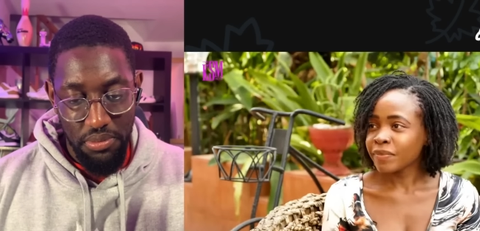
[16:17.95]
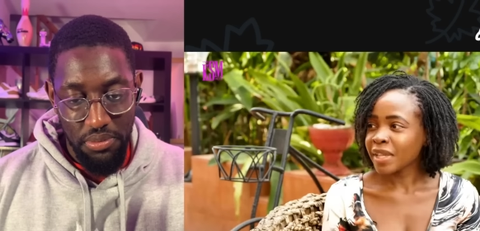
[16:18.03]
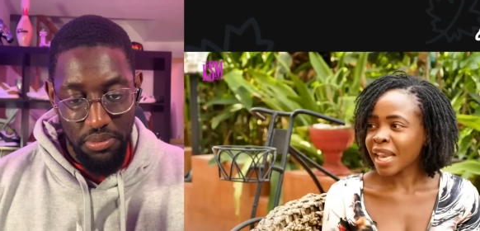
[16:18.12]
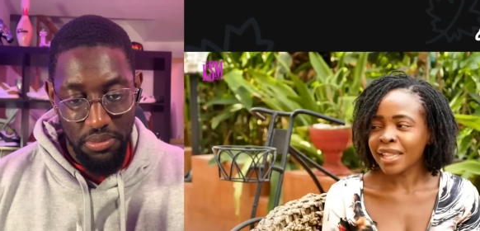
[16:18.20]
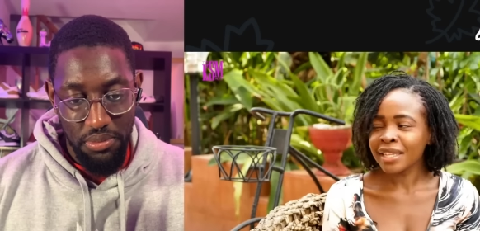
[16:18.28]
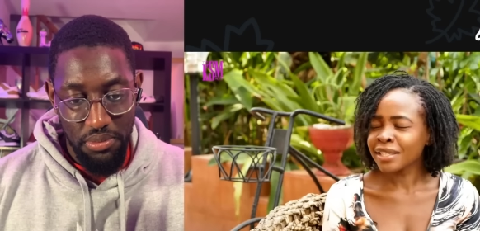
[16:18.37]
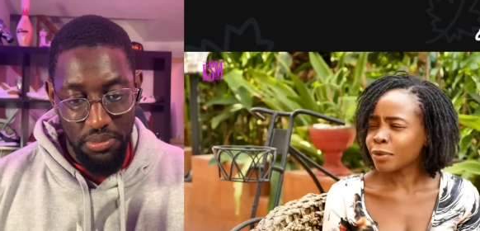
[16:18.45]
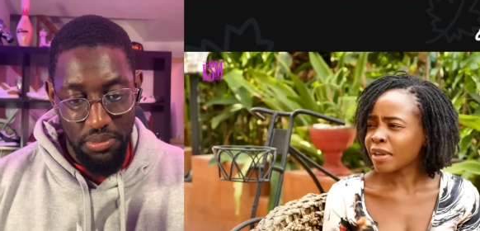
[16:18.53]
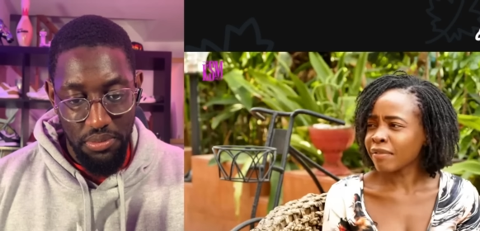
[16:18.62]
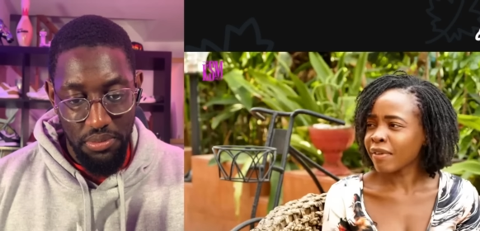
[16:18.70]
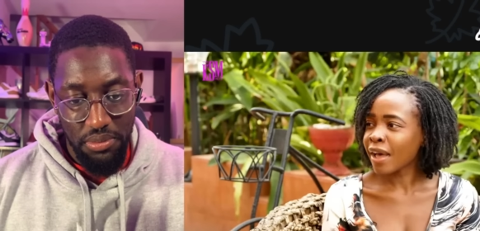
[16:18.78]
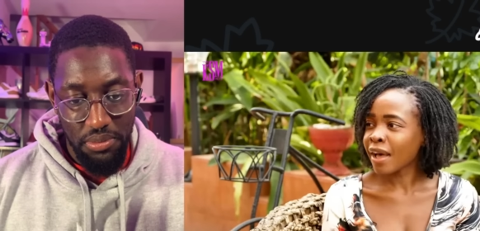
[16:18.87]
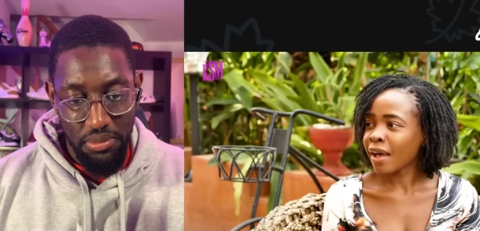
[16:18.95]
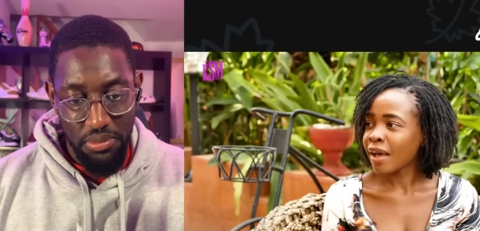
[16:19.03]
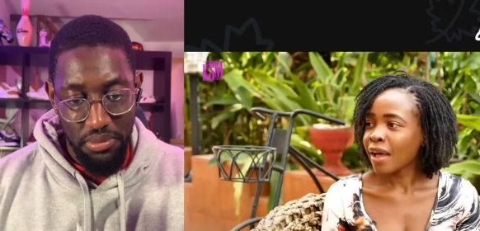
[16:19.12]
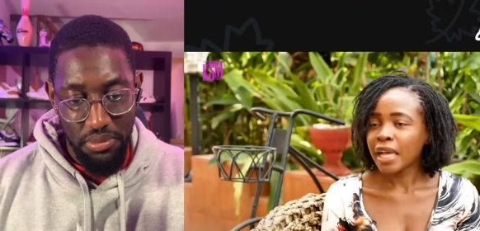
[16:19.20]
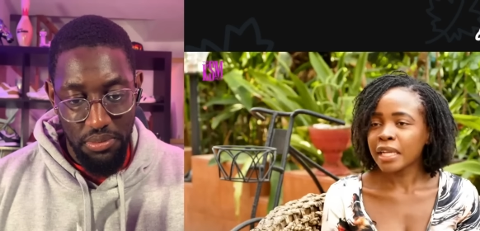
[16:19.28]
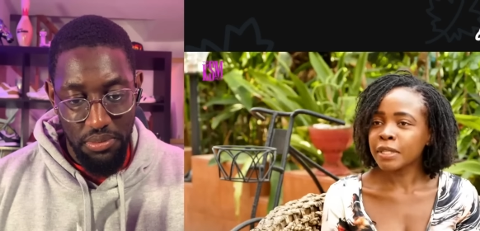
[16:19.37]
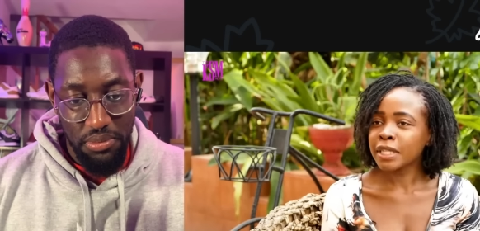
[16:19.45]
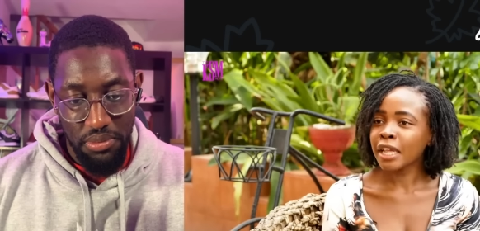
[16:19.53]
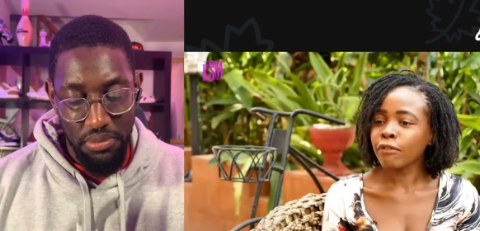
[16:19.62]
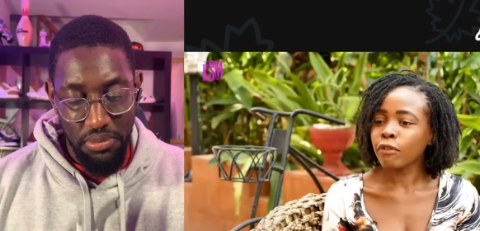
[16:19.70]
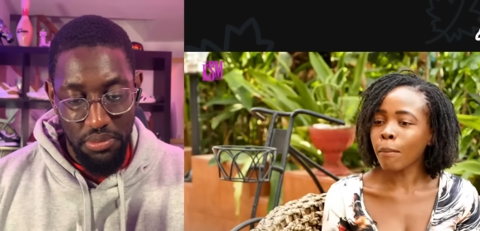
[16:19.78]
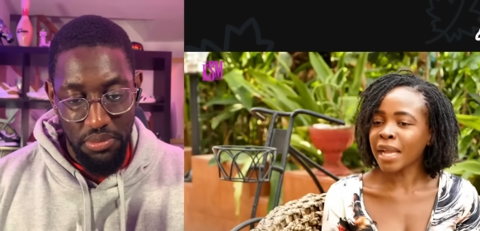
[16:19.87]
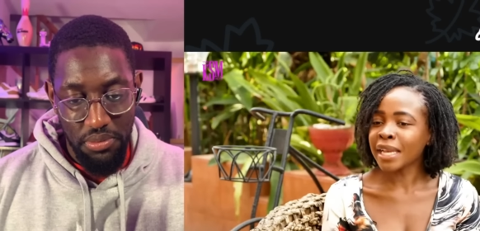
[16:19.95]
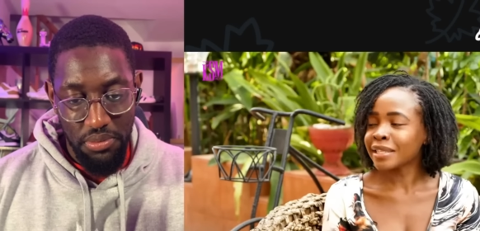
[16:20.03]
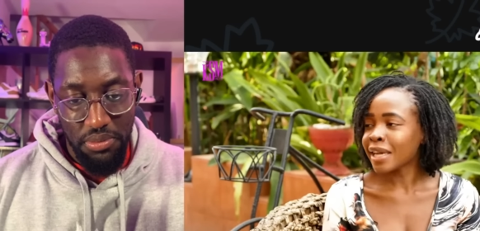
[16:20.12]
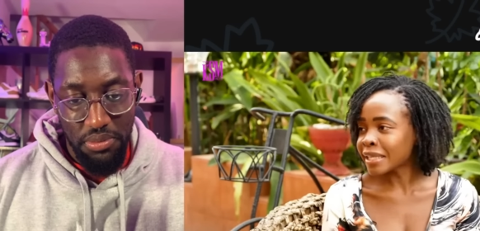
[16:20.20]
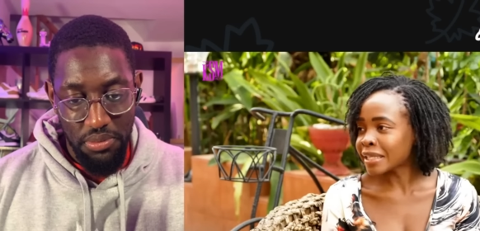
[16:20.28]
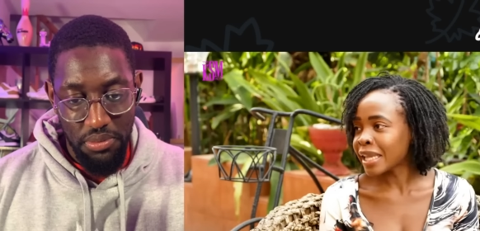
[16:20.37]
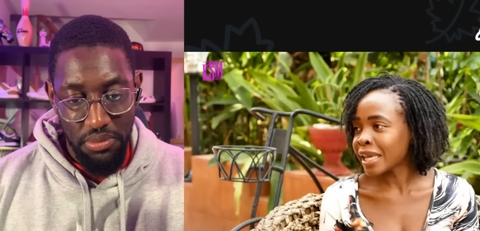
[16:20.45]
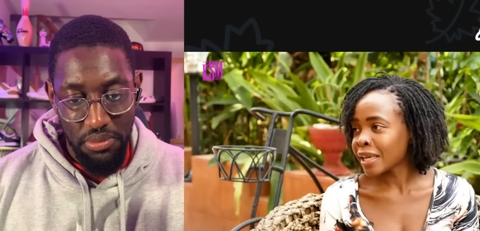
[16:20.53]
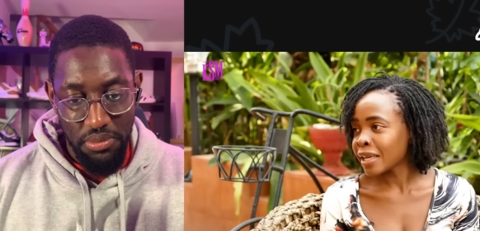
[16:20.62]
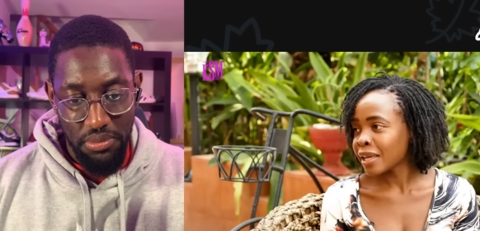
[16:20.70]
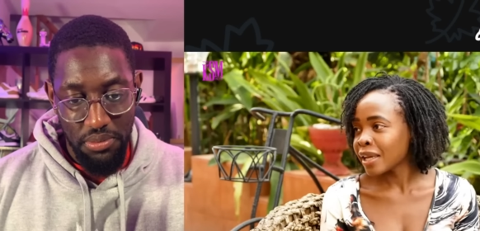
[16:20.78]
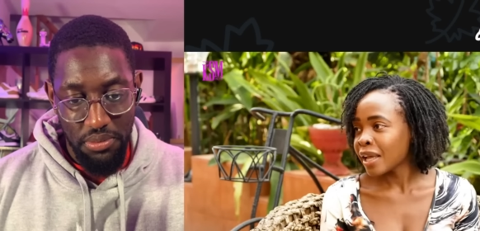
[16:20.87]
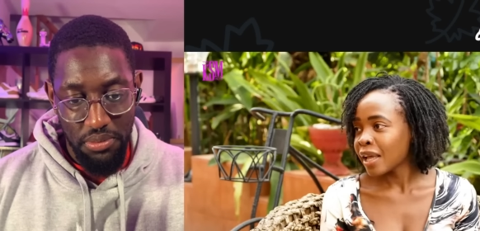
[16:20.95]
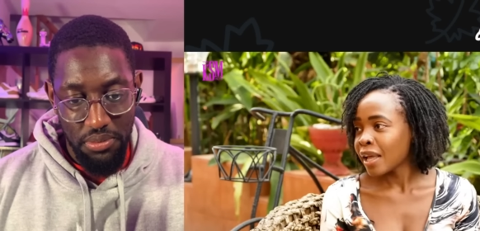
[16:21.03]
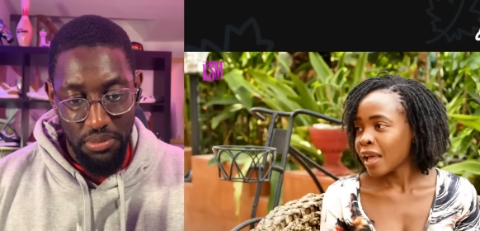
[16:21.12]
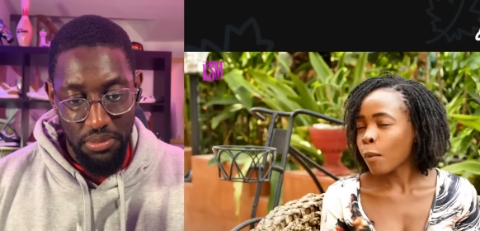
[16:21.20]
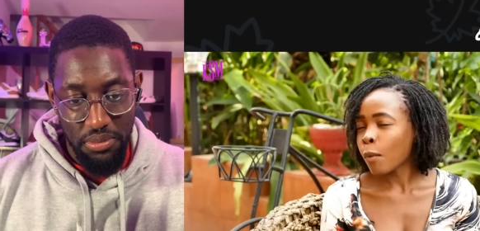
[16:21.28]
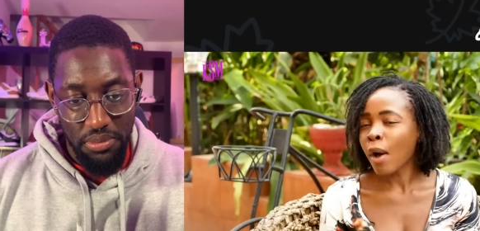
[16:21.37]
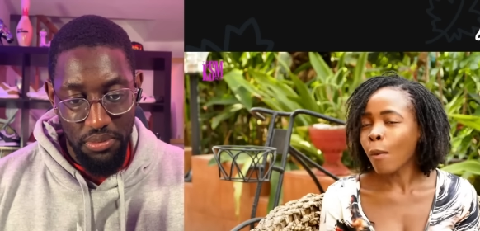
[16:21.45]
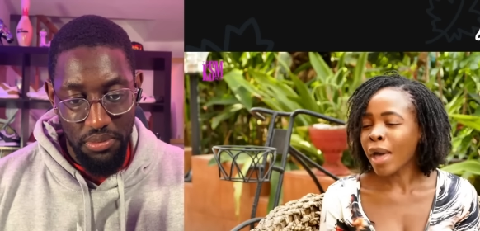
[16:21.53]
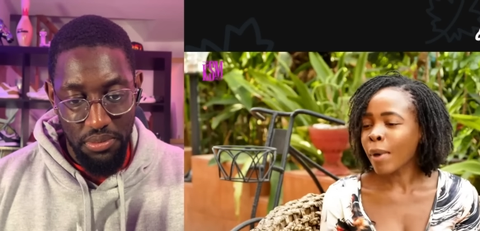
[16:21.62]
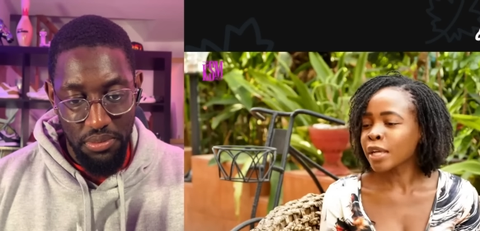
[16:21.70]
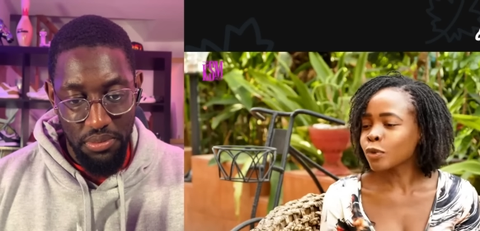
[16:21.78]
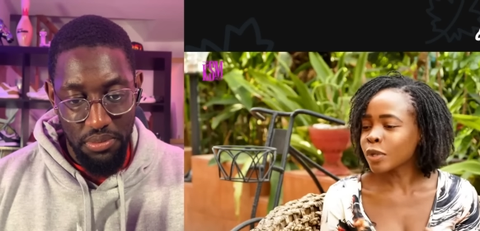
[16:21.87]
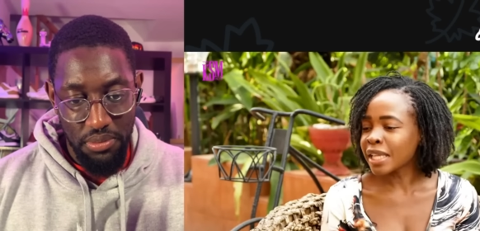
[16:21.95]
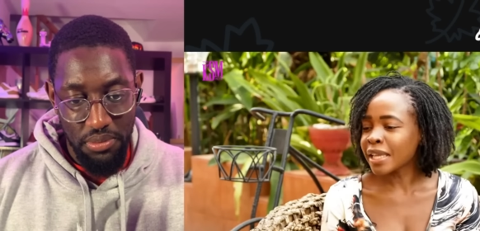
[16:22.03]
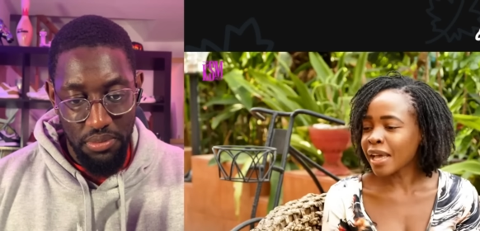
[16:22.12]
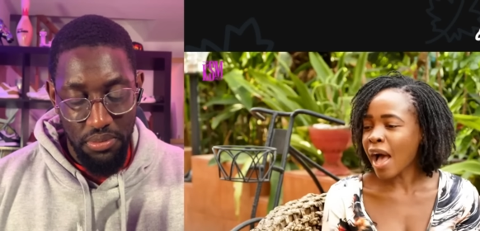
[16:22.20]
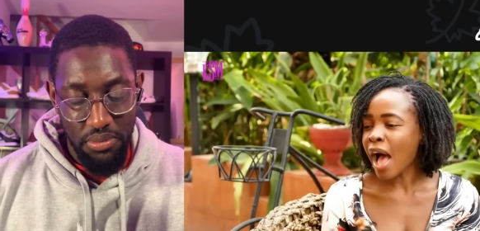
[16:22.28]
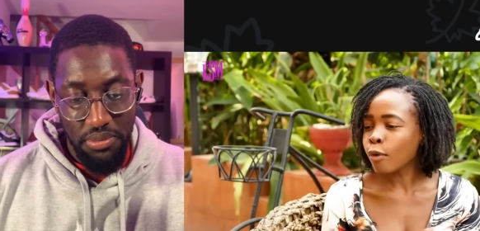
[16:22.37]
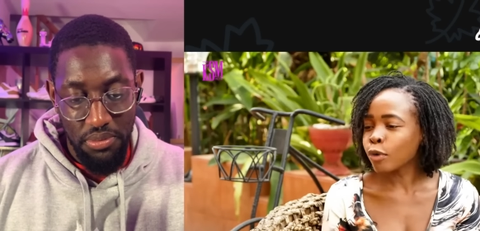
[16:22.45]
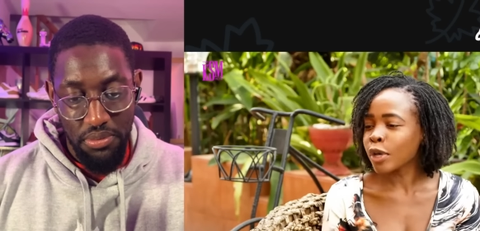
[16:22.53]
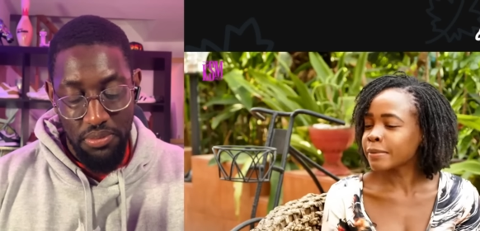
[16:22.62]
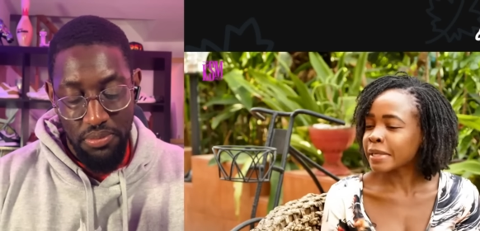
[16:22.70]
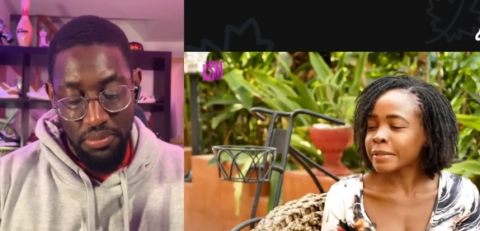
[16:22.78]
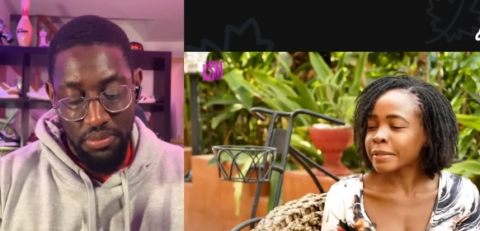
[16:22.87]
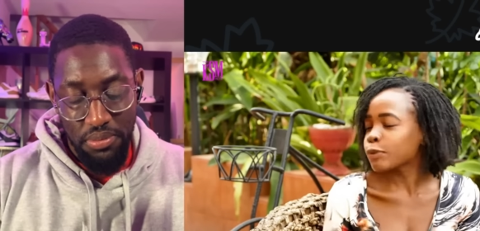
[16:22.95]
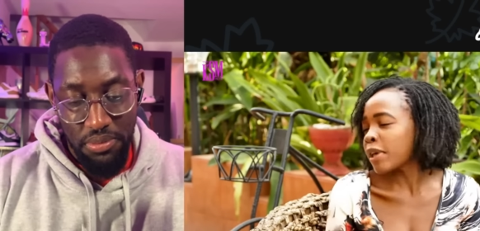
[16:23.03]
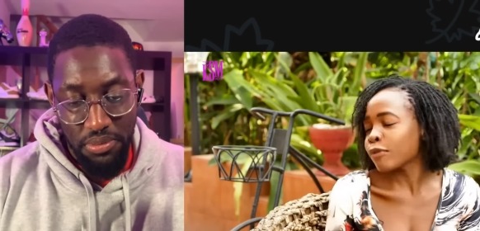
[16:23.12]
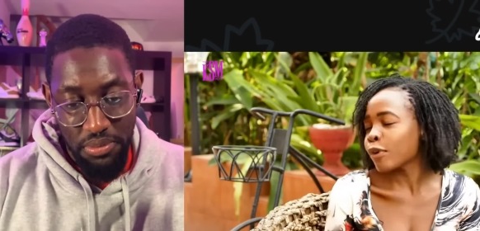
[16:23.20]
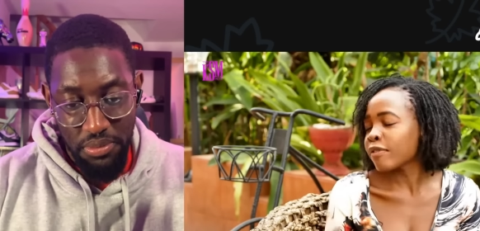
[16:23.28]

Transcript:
Speaker 1: And like that's so unfair, especially if your man is hustling Mm. Well, where where should he? How do you expect him to pay for